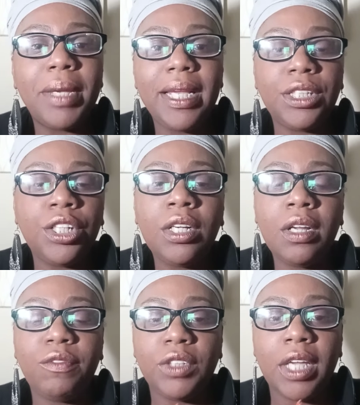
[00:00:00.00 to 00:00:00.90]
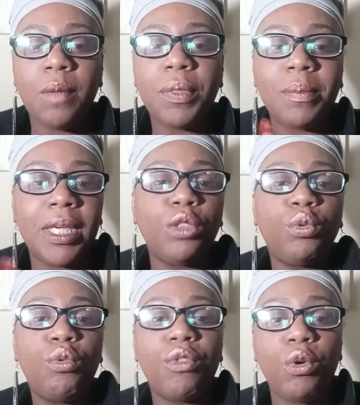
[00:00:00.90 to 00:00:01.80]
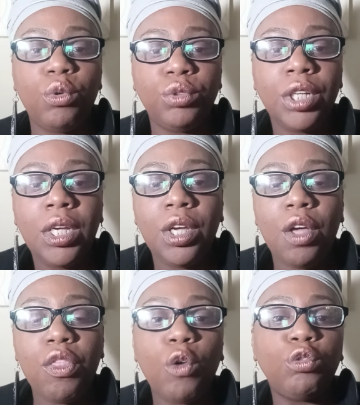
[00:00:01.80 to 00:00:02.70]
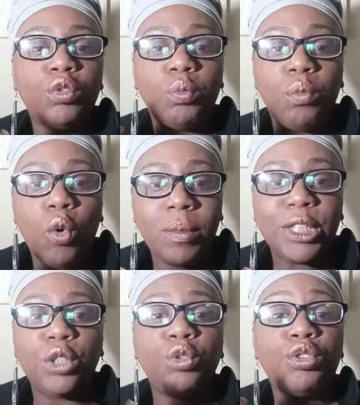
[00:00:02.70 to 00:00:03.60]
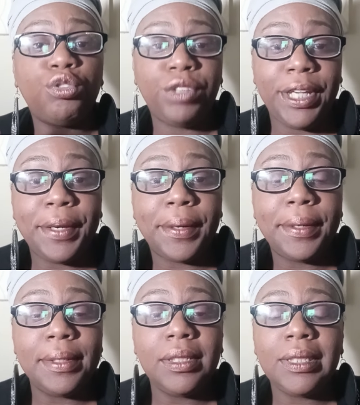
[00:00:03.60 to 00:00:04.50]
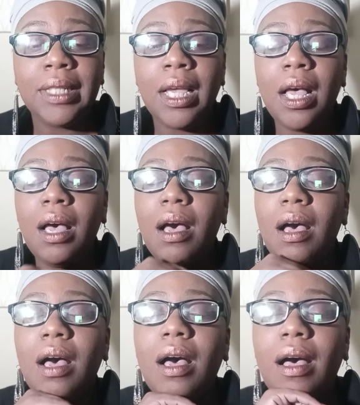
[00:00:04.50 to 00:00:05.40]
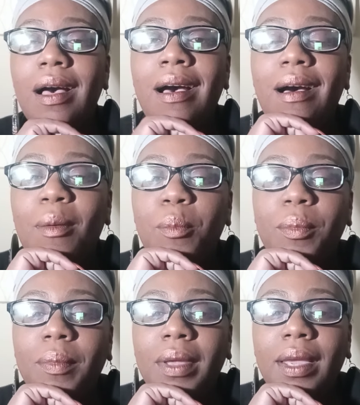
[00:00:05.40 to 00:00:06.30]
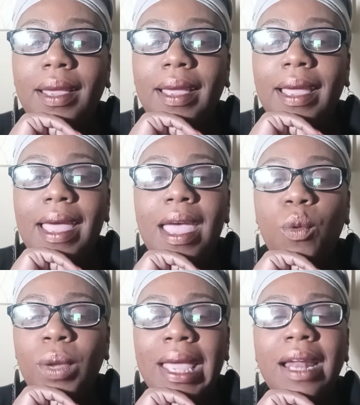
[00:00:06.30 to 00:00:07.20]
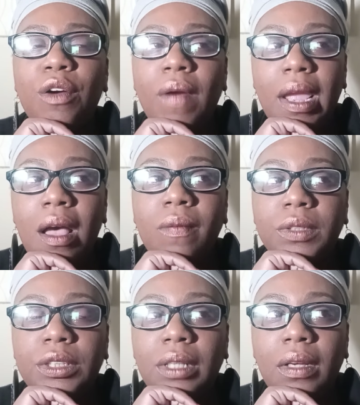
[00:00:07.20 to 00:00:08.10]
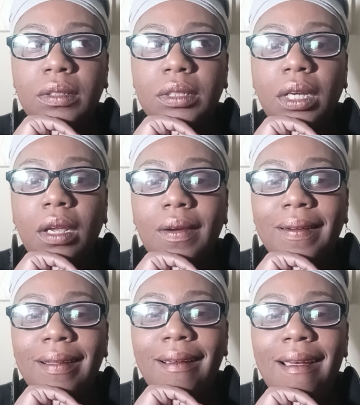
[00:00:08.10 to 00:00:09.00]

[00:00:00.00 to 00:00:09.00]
patient enough to help them get through those moments, those triggers. And we had a great conversation.